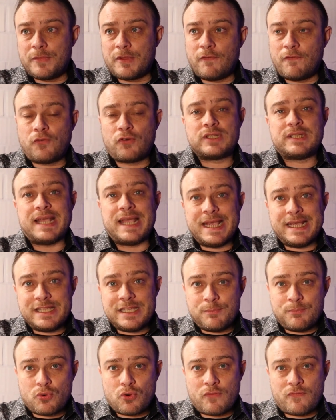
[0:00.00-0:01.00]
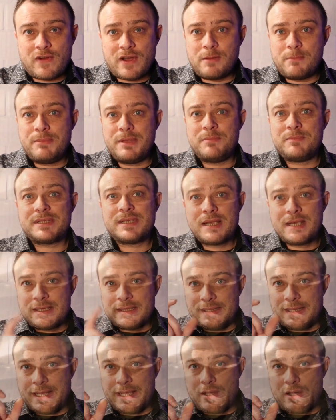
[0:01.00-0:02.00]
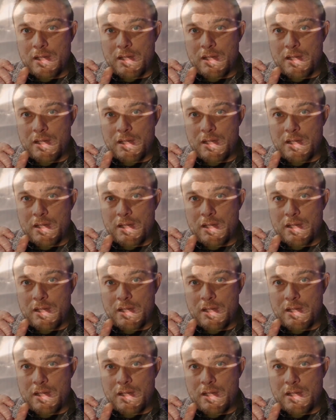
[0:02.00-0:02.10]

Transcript: 4080 profile beams, they